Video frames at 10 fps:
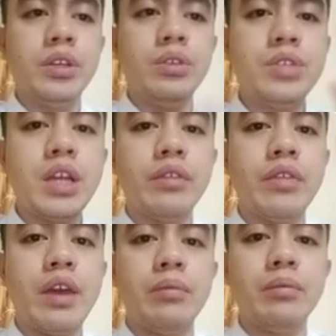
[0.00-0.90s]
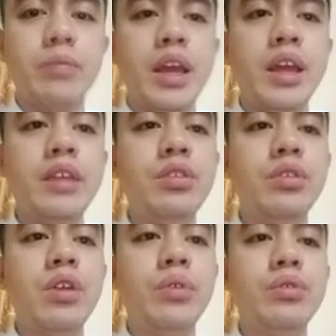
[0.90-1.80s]
You tell them, and you're
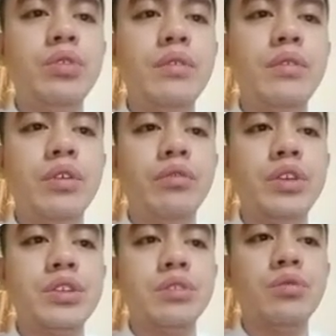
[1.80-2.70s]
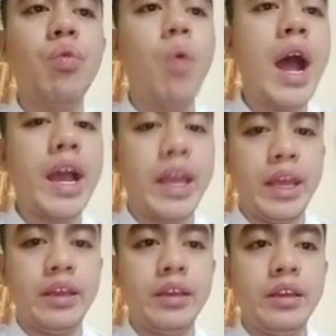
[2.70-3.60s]
going to give your reason. Why?
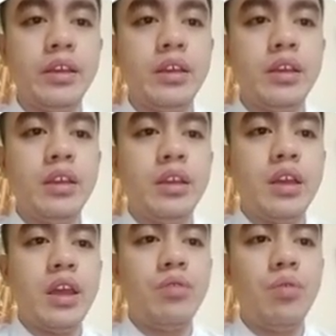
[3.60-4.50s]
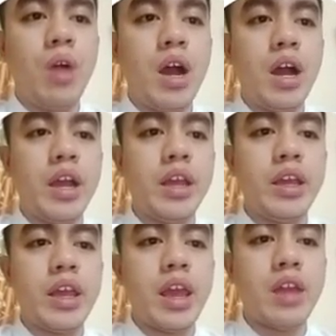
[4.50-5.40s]
And why,
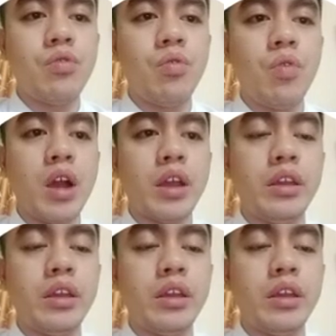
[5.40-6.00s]
and why.